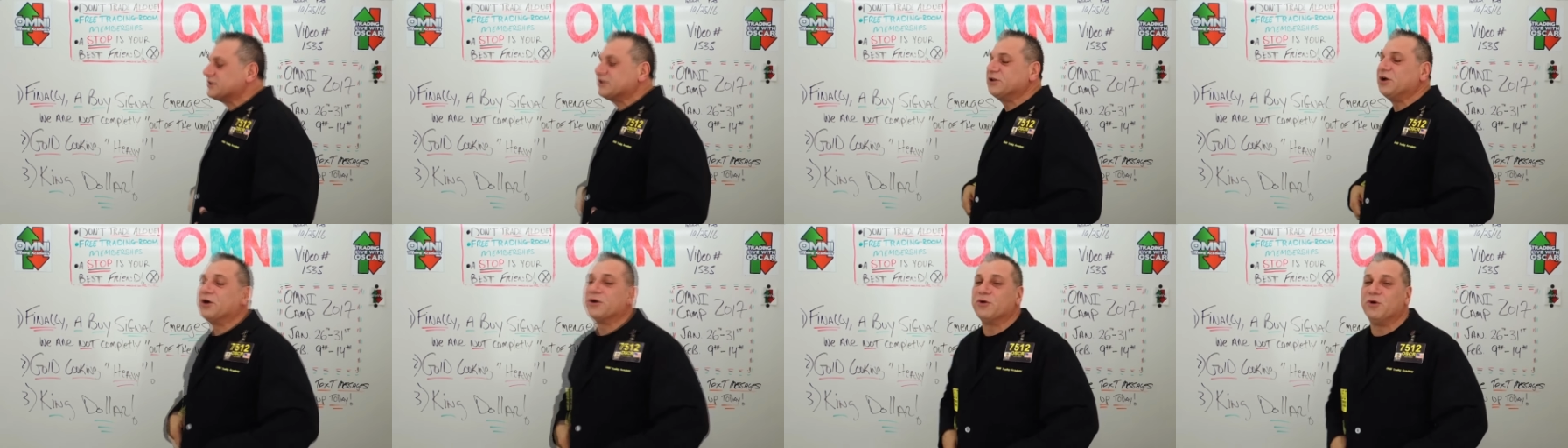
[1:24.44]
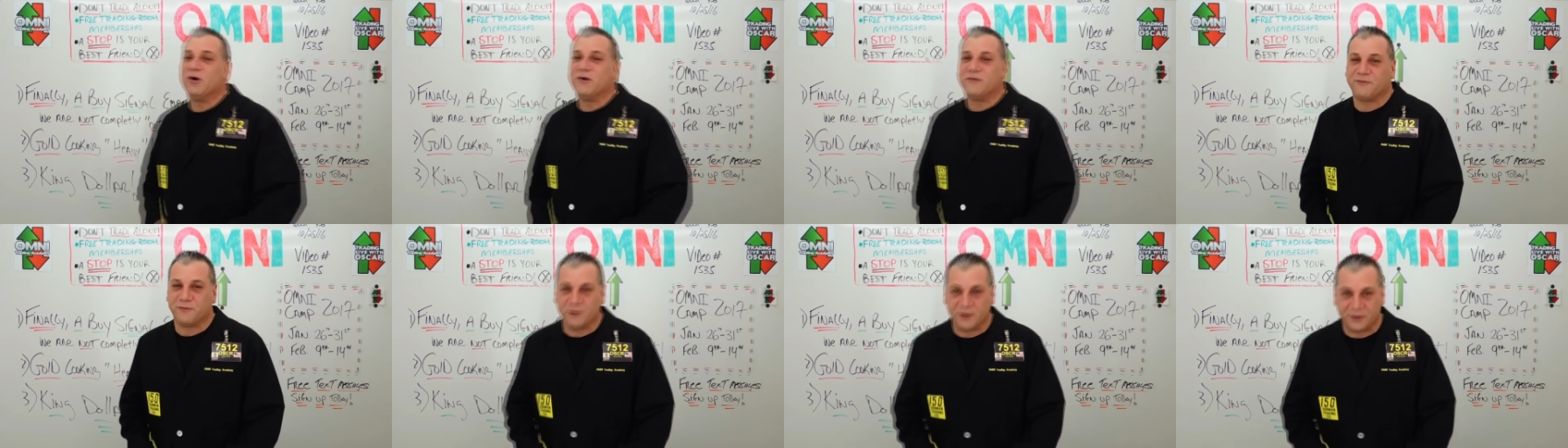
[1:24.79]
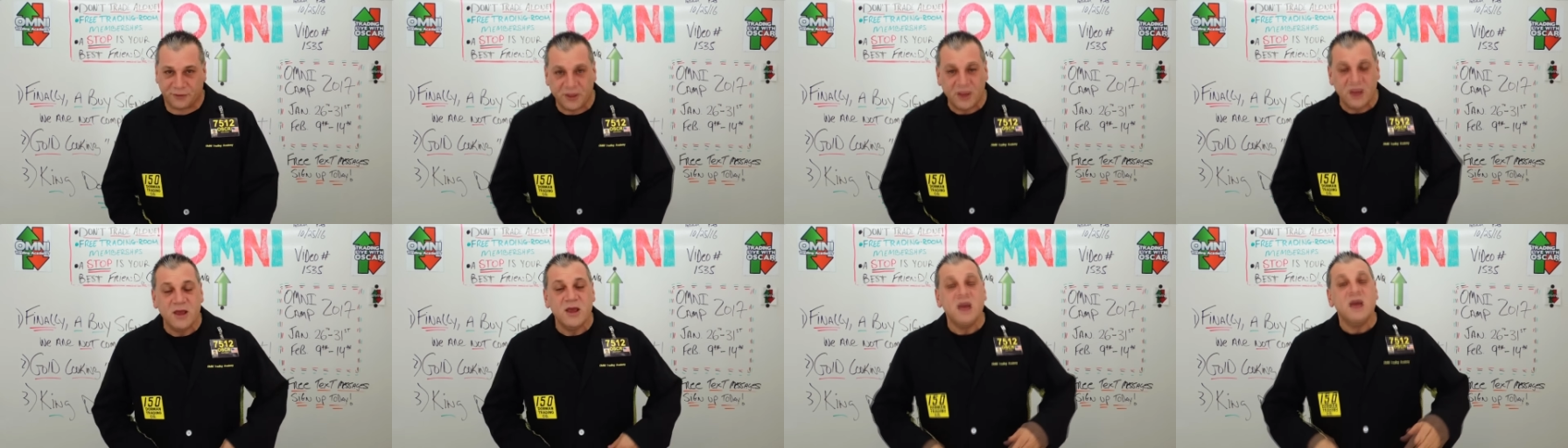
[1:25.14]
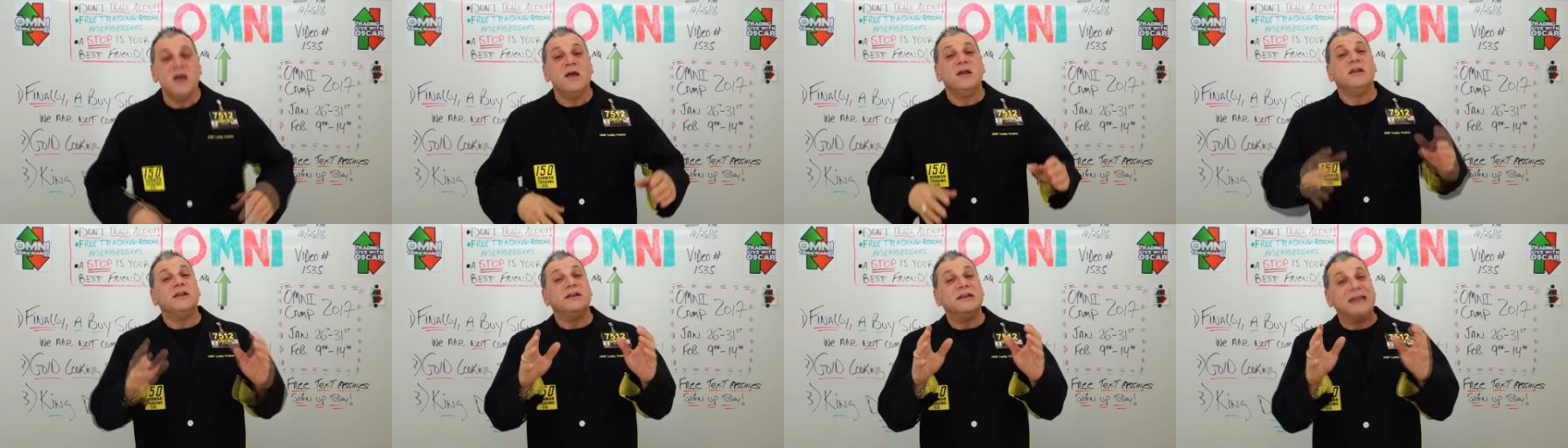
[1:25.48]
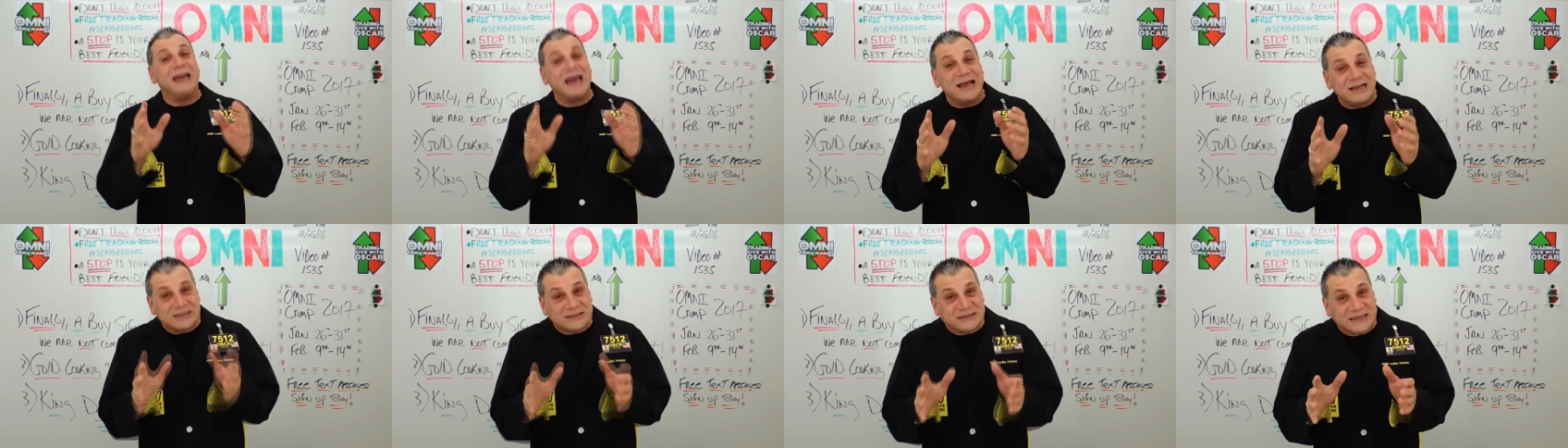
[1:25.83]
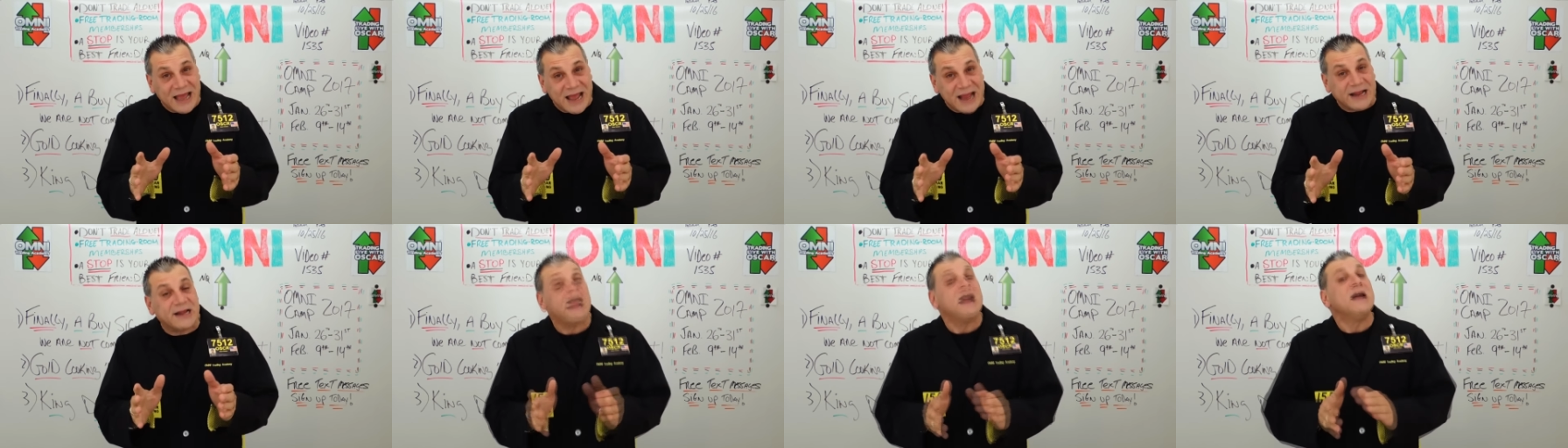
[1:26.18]
to start off with.
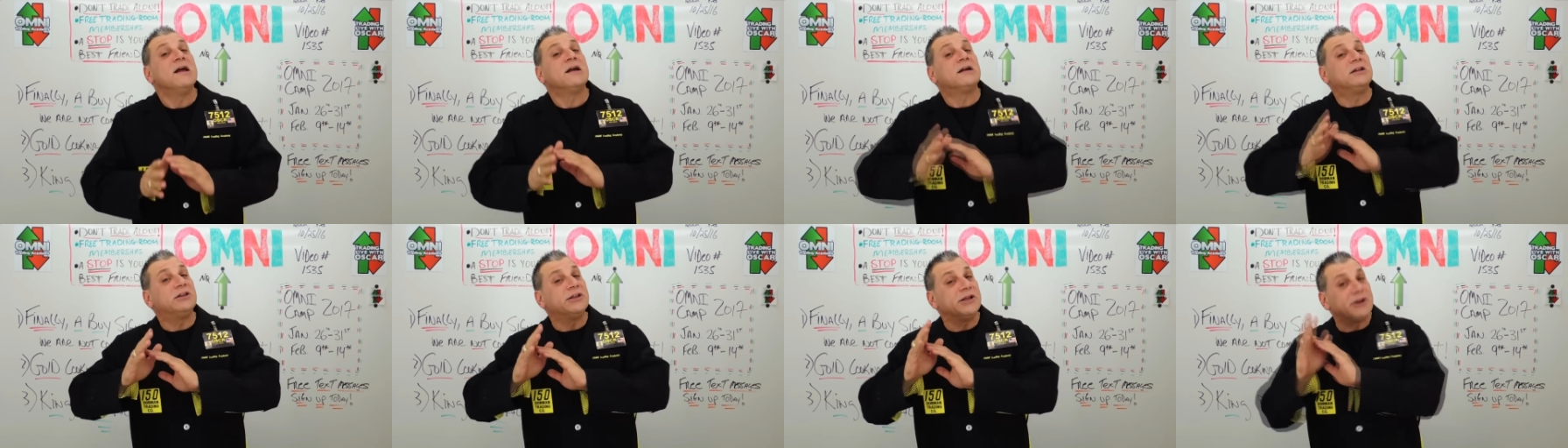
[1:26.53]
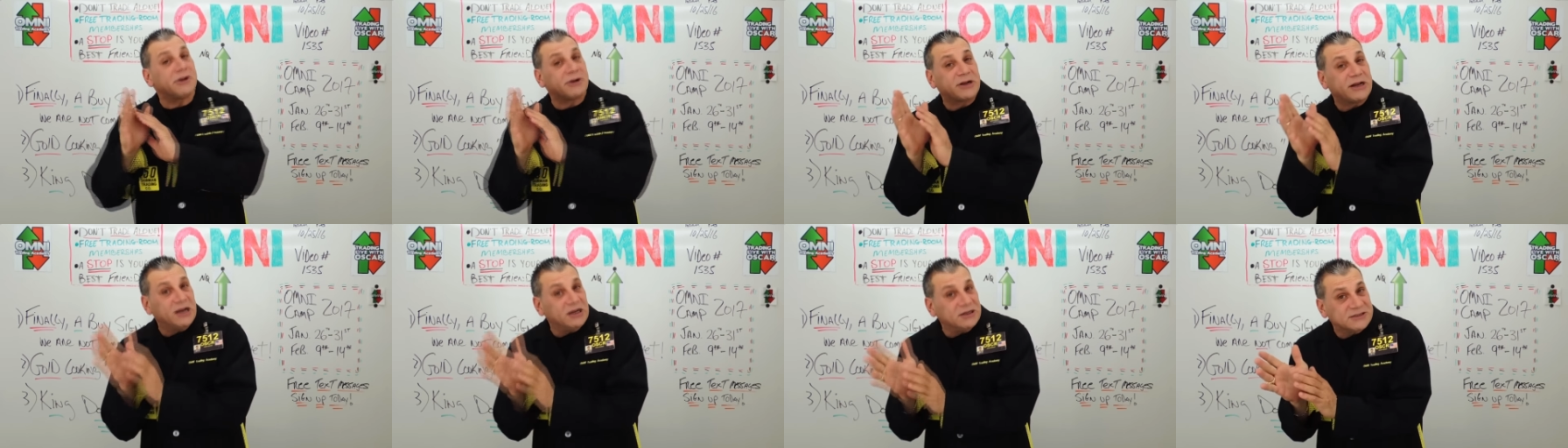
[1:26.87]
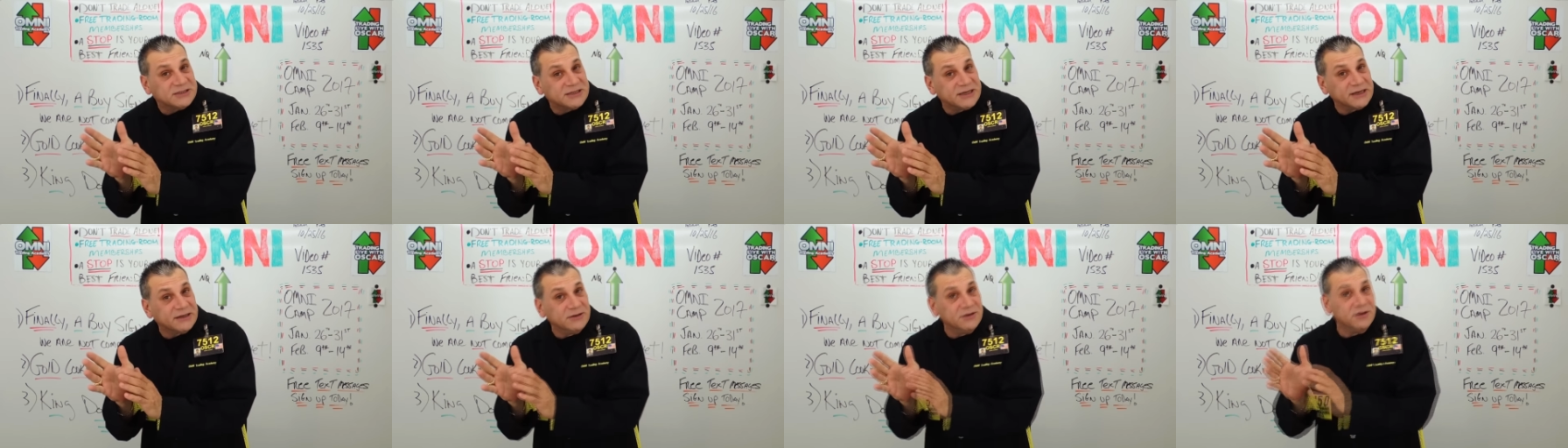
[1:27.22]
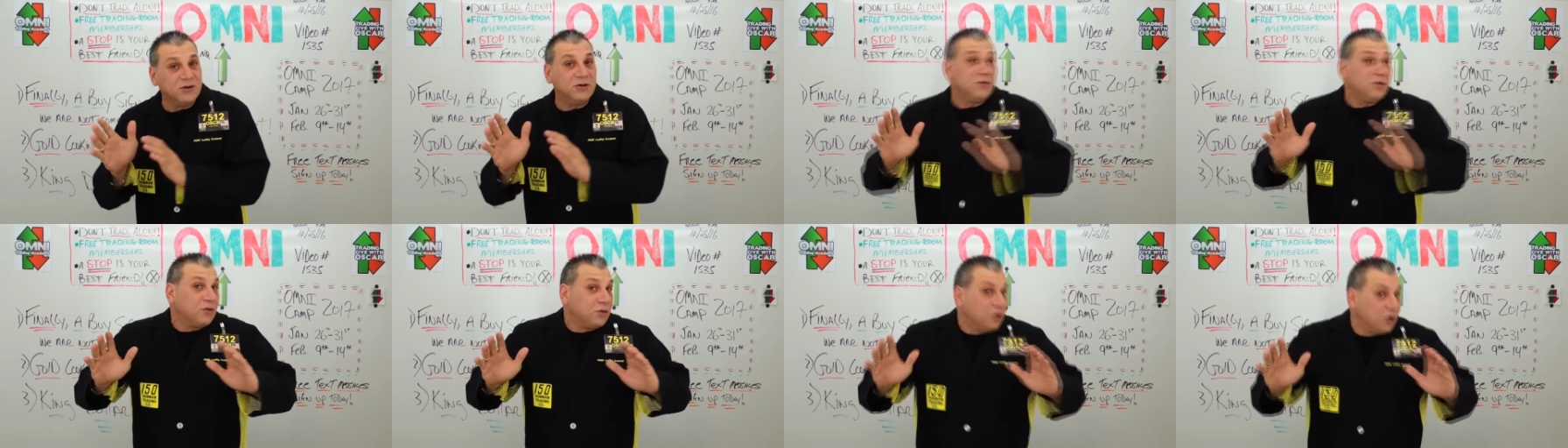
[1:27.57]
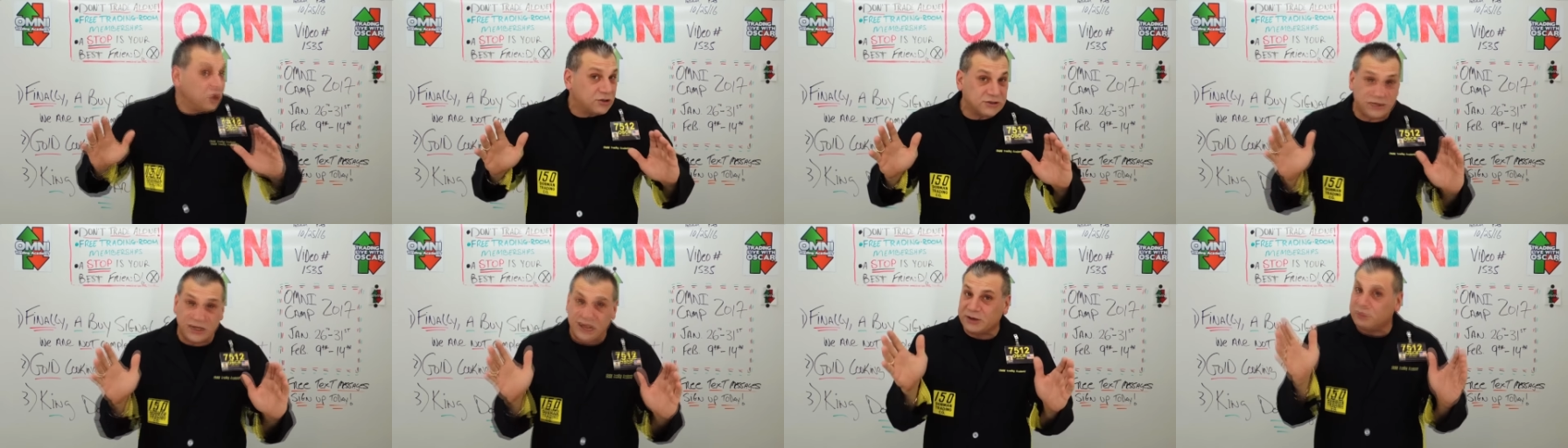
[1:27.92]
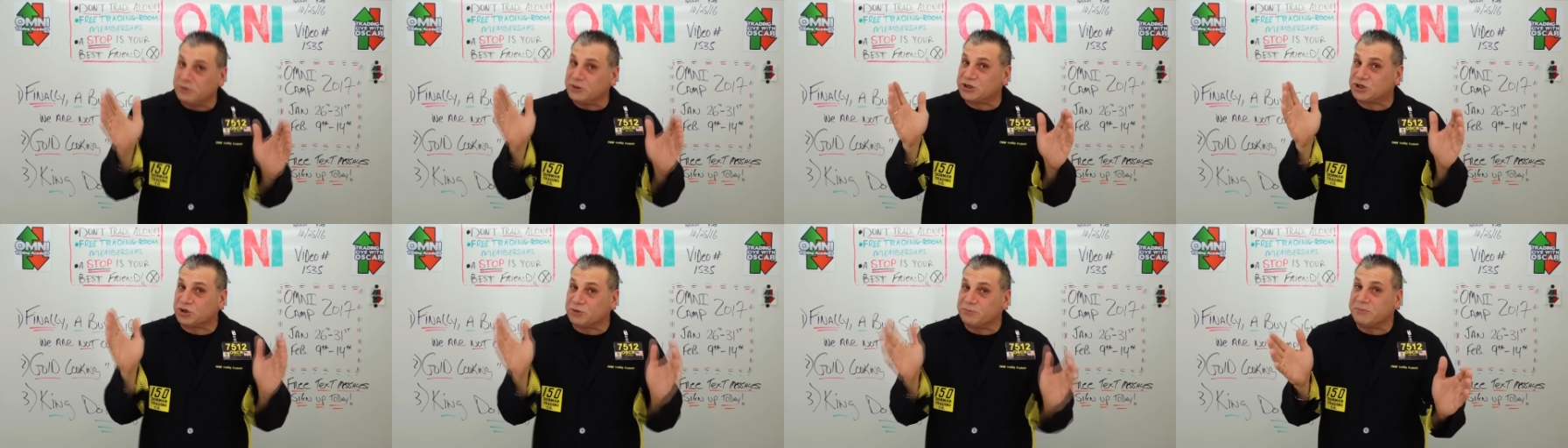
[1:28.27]
Nasdaq, clear-cut signal. Looks like
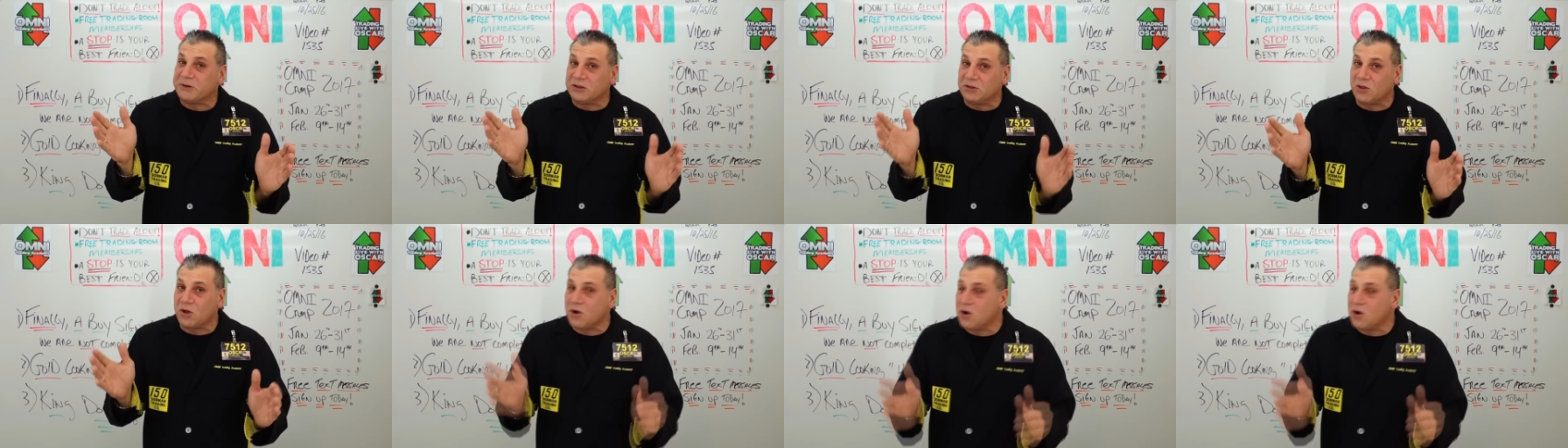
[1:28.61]
we should be